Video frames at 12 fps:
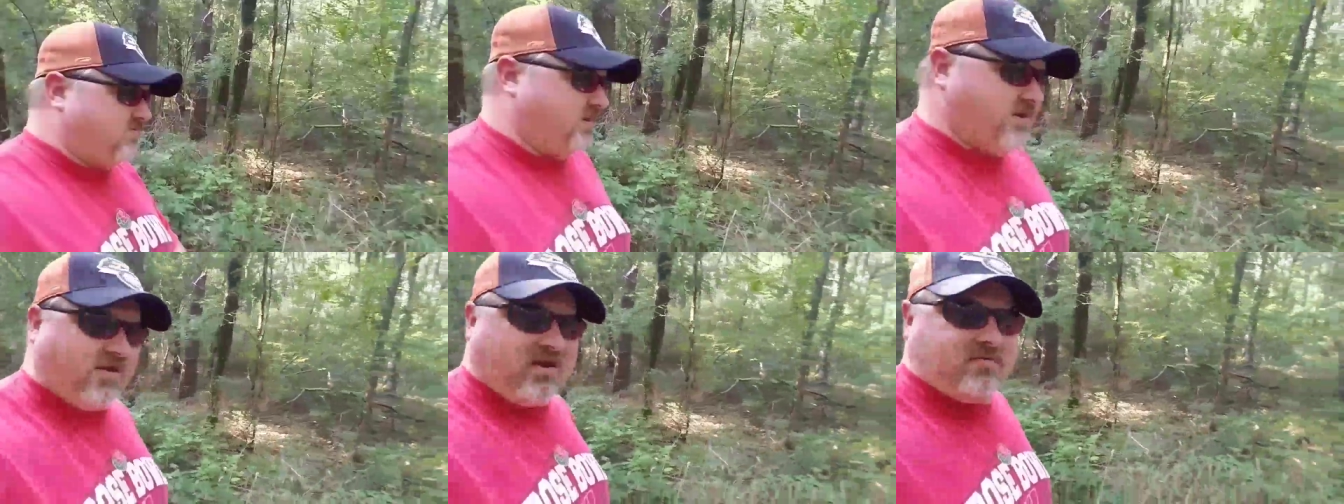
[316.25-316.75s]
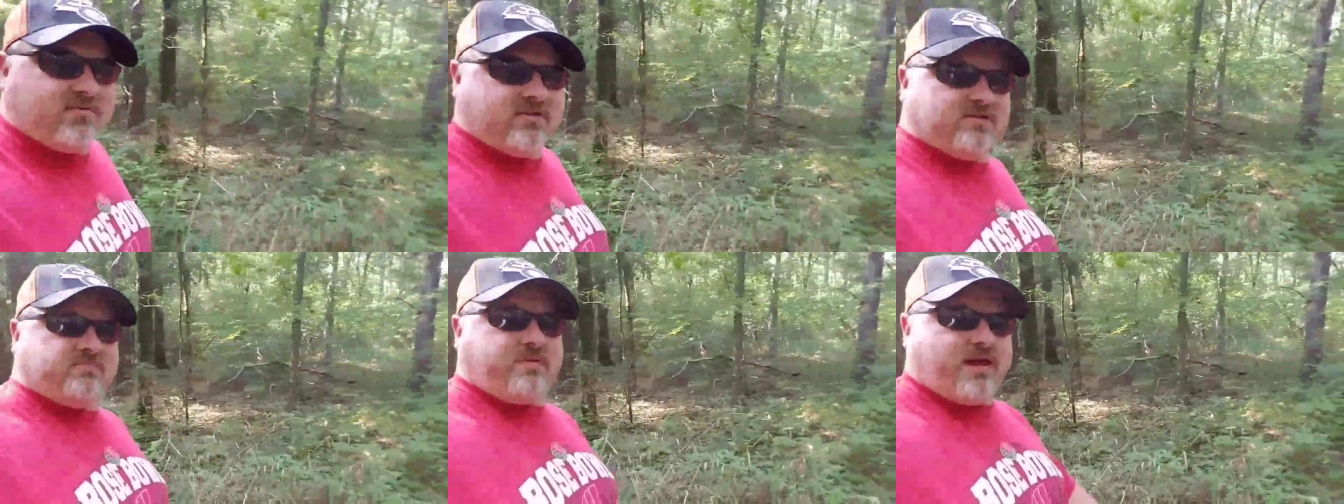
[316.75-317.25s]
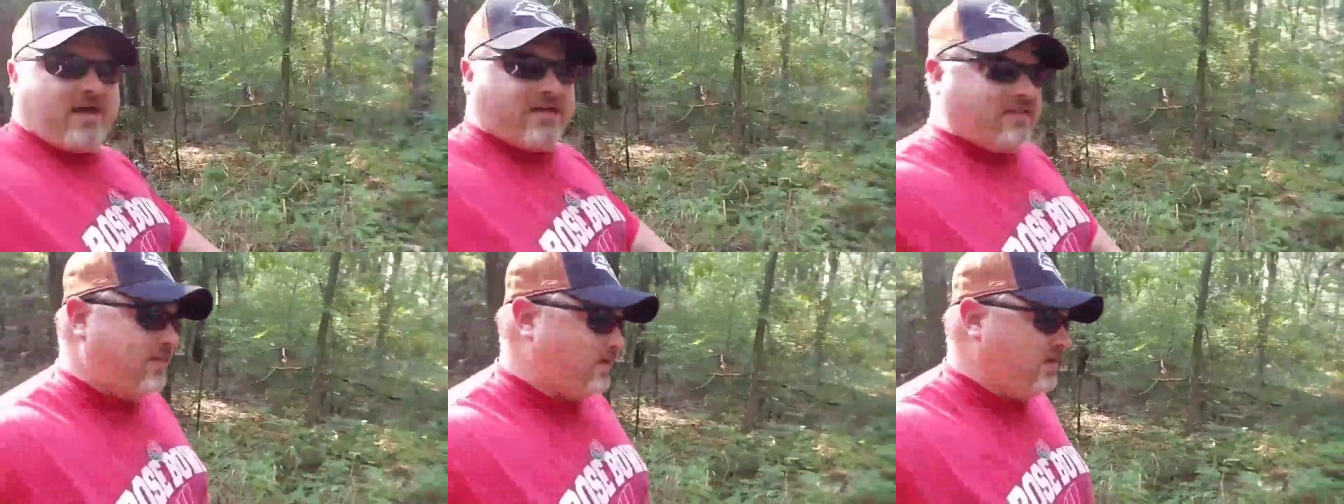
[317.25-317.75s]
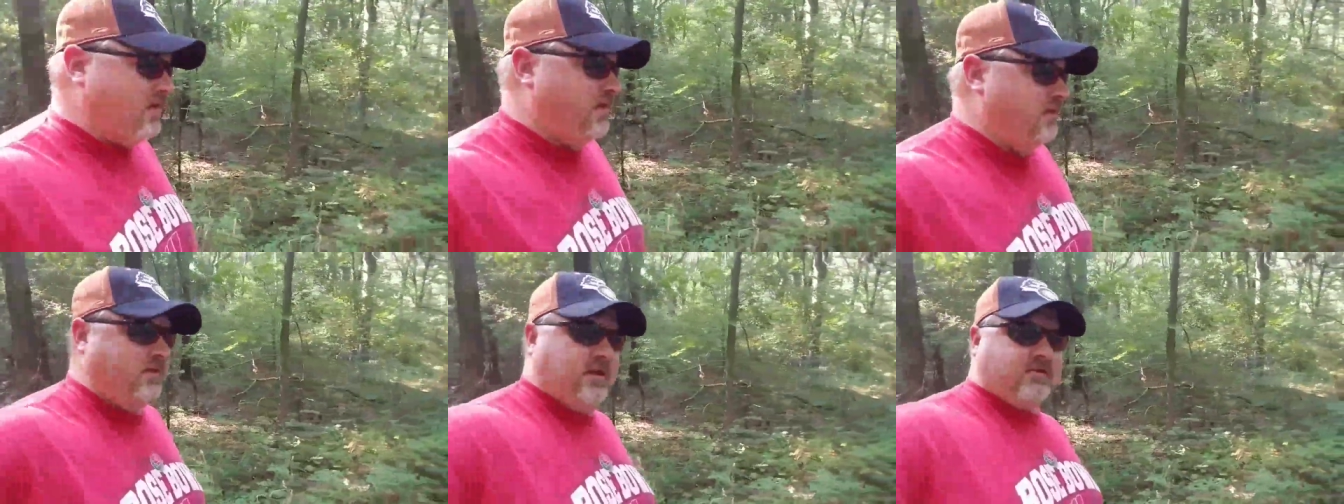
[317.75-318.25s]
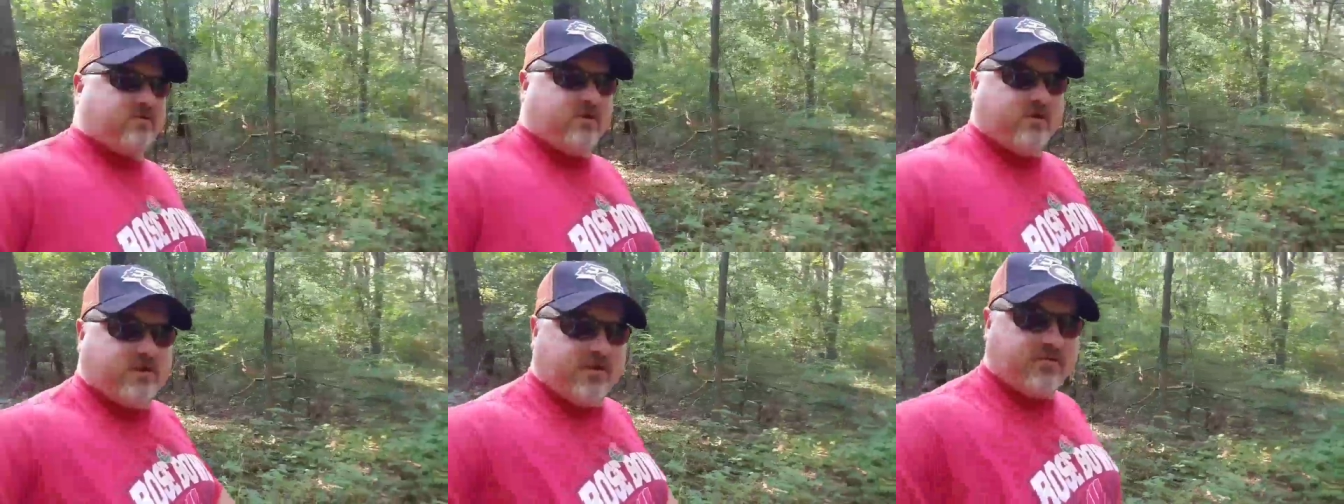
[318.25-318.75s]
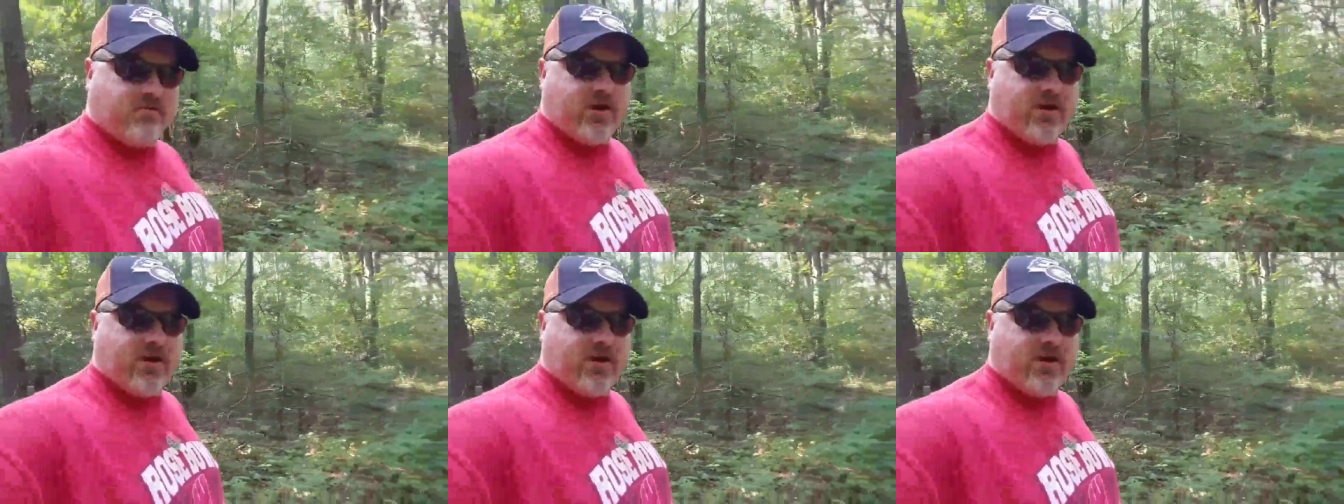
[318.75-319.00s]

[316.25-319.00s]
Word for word: right now I'm on this path that's going to lead